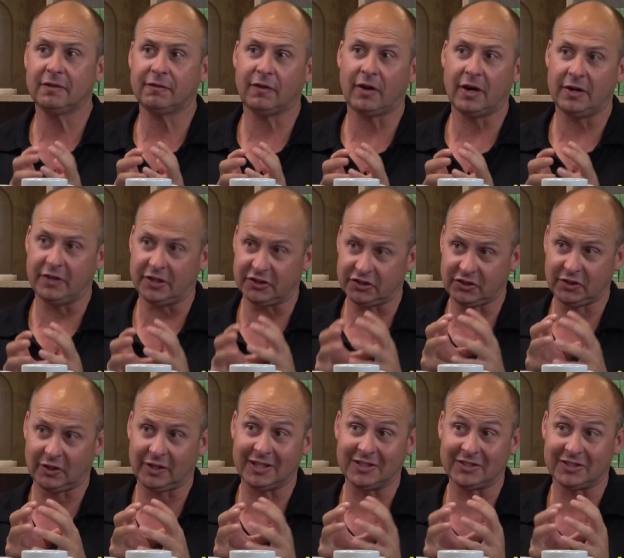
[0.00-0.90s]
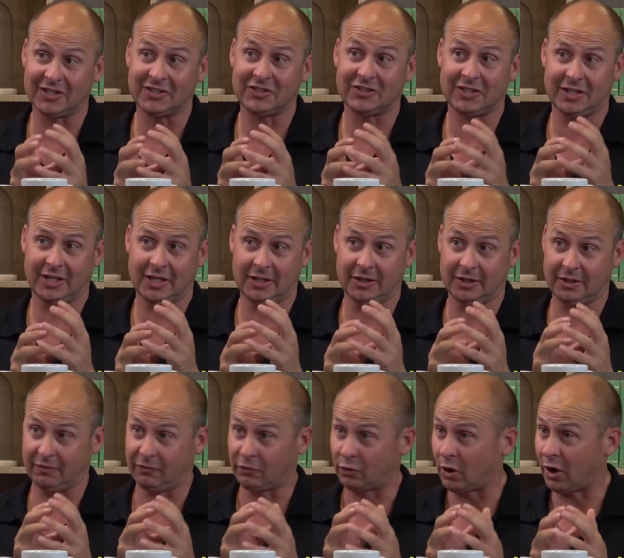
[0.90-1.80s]
endophyte that still exists
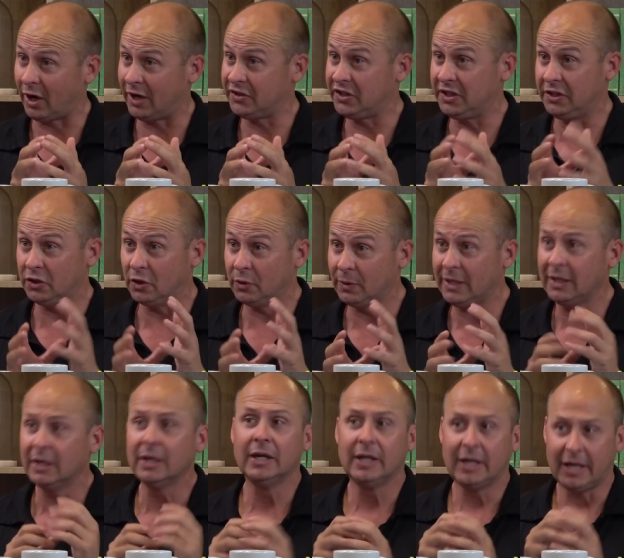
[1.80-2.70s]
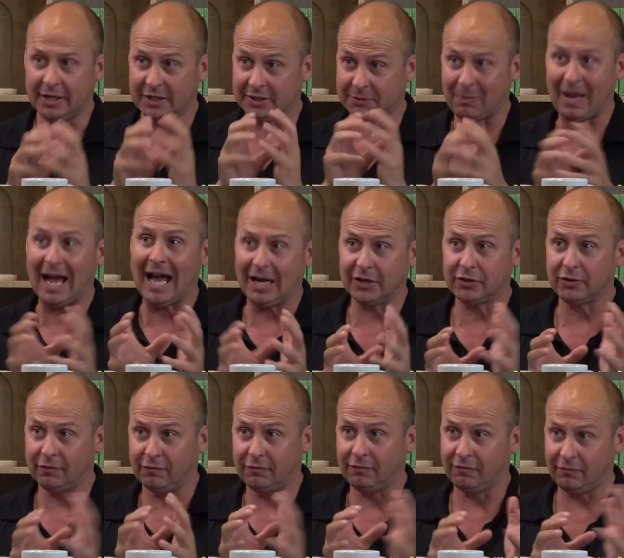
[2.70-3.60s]
in the variety Nui, and it's part
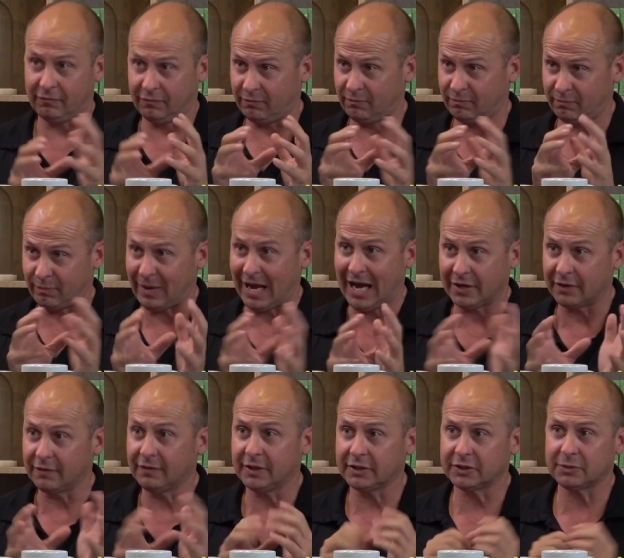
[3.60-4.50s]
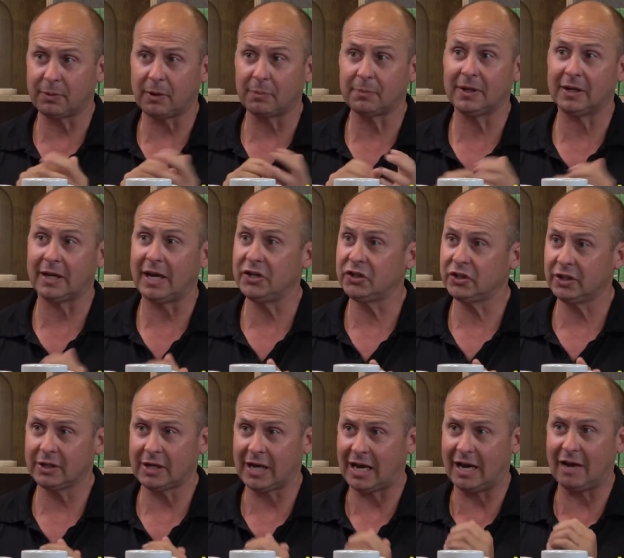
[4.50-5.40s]
of its
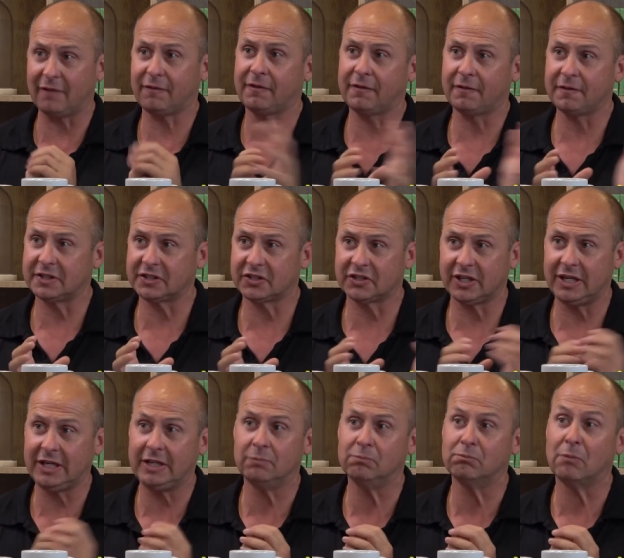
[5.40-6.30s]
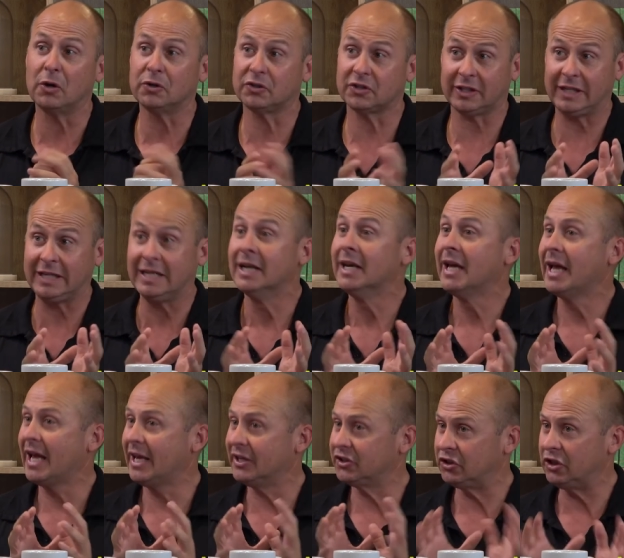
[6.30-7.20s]
population. Half of its seed mostly
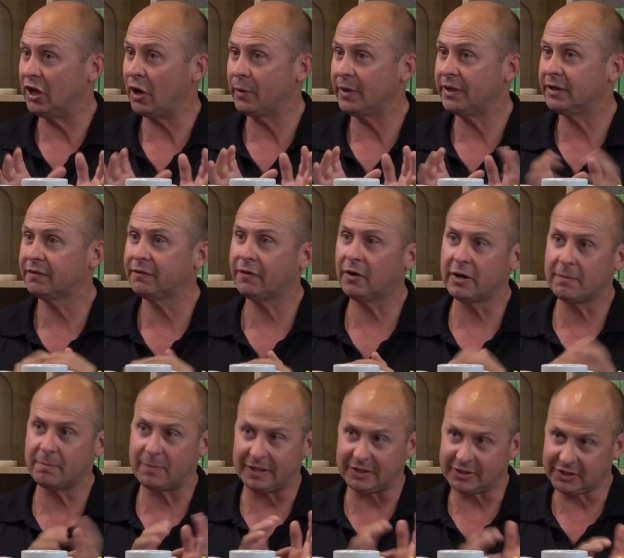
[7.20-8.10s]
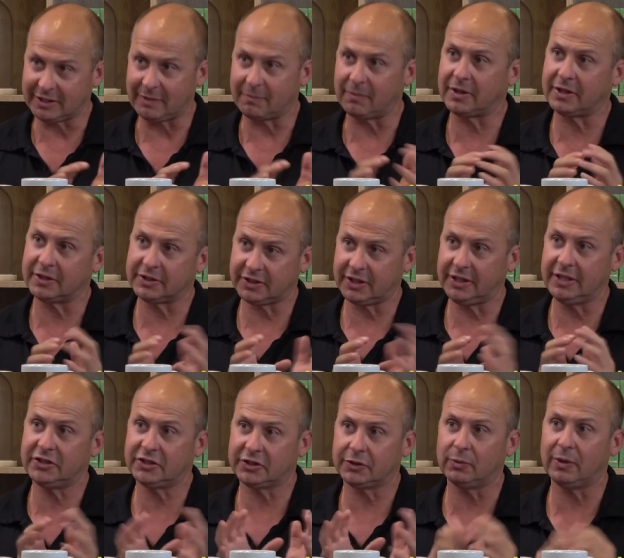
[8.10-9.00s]
has no endophyte, but some of the
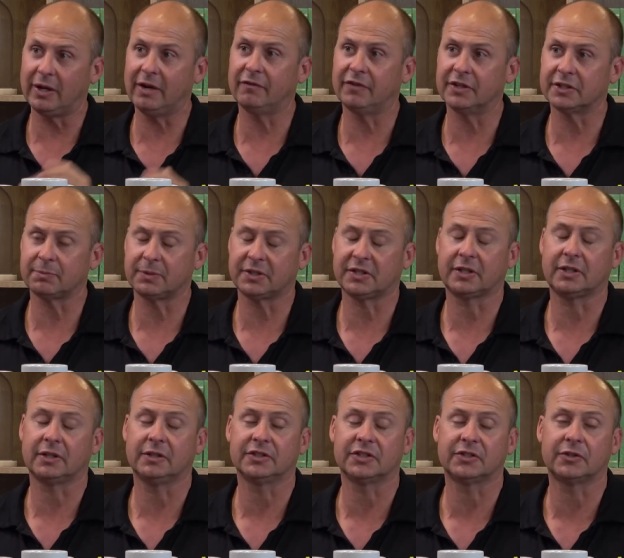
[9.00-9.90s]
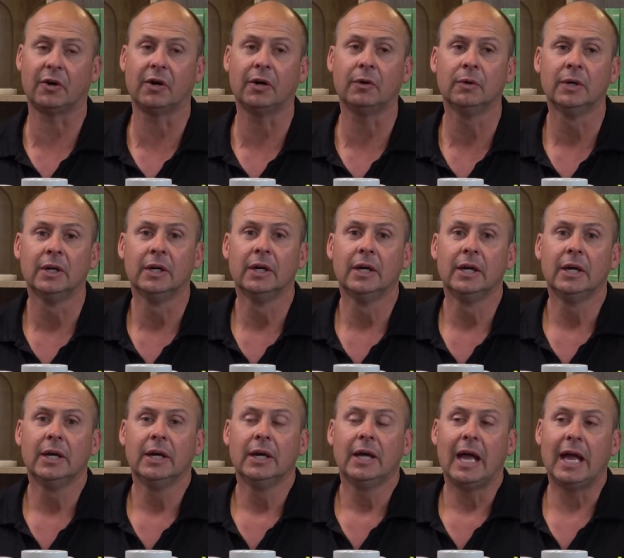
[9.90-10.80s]
seeds still have this particular style.
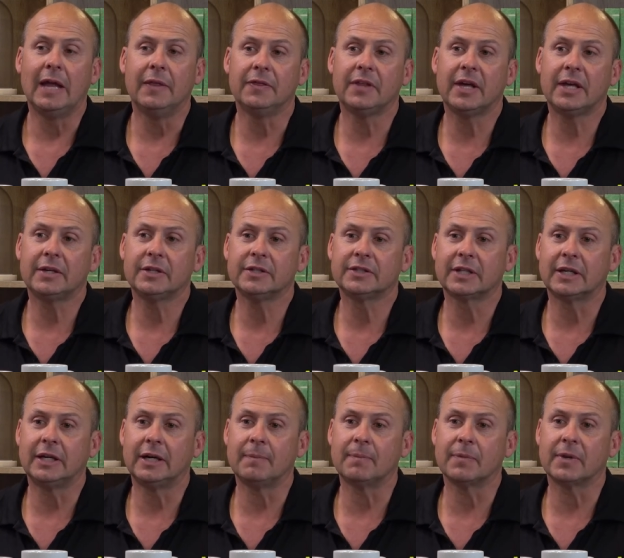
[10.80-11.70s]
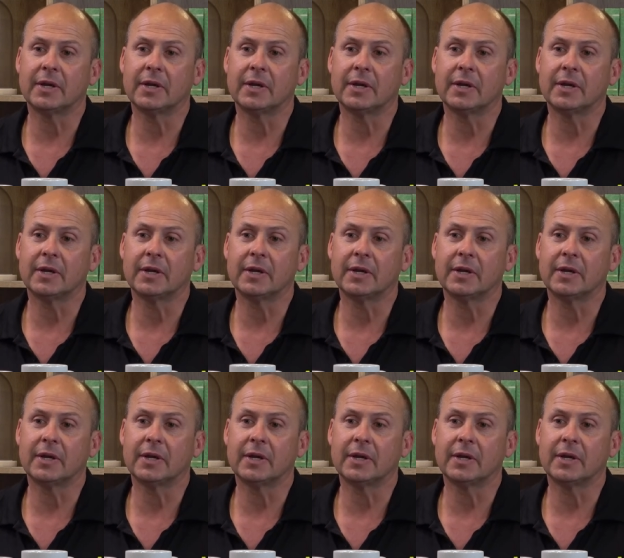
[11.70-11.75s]
And that is,